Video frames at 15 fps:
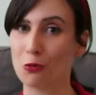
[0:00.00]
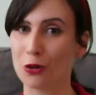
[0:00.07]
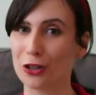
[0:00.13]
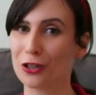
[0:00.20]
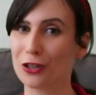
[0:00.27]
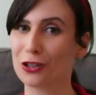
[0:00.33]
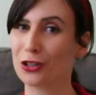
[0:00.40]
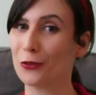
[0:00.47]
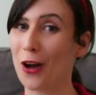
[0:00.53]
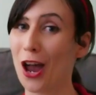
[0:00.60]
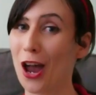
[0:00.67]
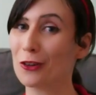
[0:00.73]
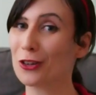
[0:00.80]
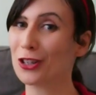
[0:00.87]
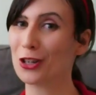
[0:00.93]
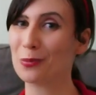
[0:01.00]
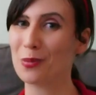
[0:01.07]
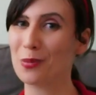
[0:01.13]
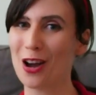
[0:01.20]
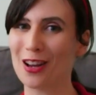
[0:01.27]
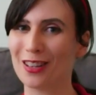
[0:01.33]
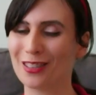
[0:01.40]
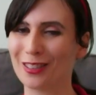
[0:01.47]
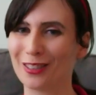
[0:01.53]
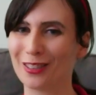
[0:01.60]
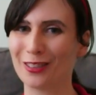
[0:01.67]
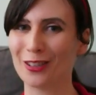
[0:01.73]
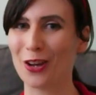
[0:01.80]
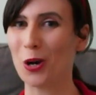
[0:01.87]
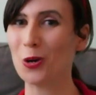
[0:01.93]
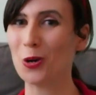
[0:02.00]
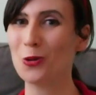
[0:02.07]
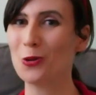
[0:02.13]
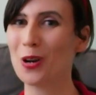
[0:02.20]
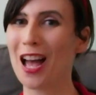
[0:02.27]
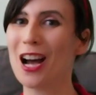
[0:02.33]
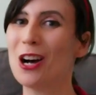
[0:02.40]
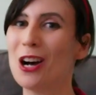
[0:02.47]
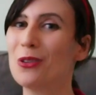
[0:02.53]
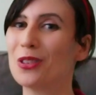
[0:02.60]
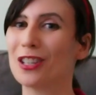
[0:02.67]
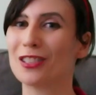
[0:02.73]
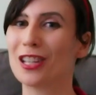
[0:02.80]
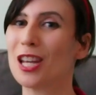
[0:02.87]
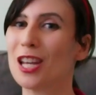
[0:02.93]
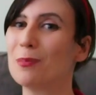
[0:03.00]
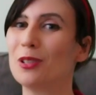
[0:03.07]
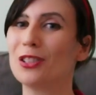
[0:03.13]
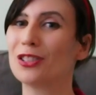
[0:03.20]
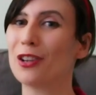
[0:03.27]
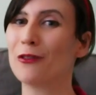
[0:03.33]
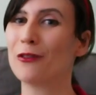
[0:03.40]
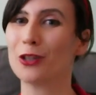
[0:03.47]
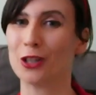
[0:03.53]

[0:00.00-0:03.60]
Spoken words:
Workers firing their boss. Oh, how the tables have